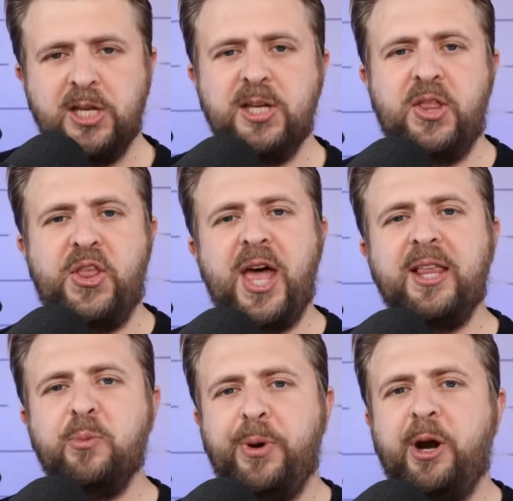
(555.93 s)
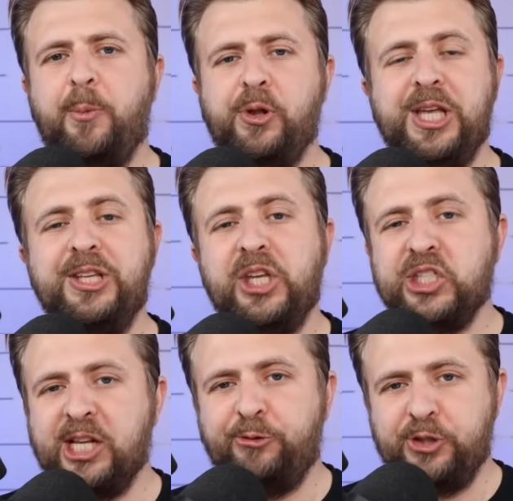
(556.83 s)
And that comparable in
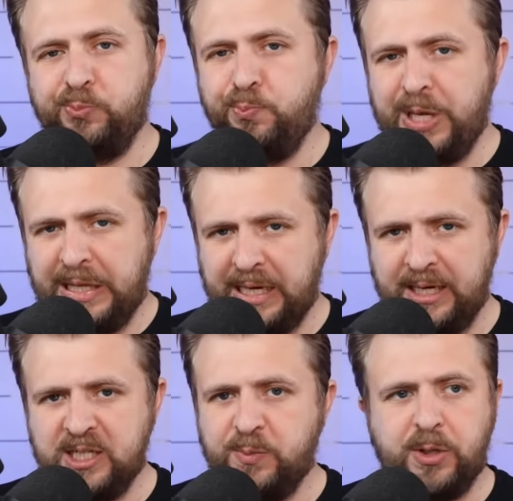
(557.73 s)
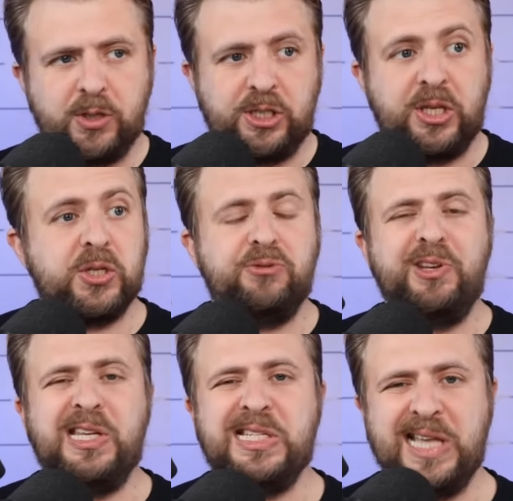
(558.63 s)
itself is meaningless because it doesn't
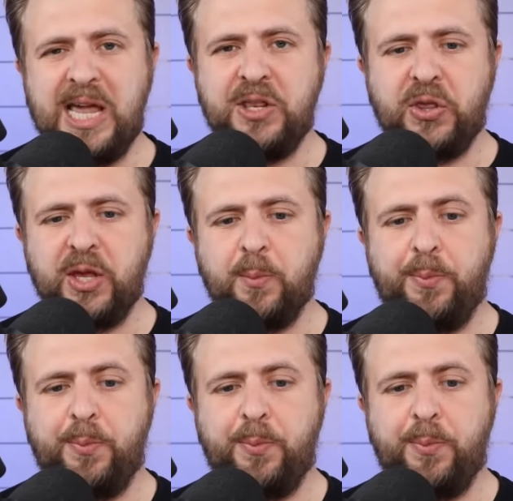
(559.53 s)
really say anything.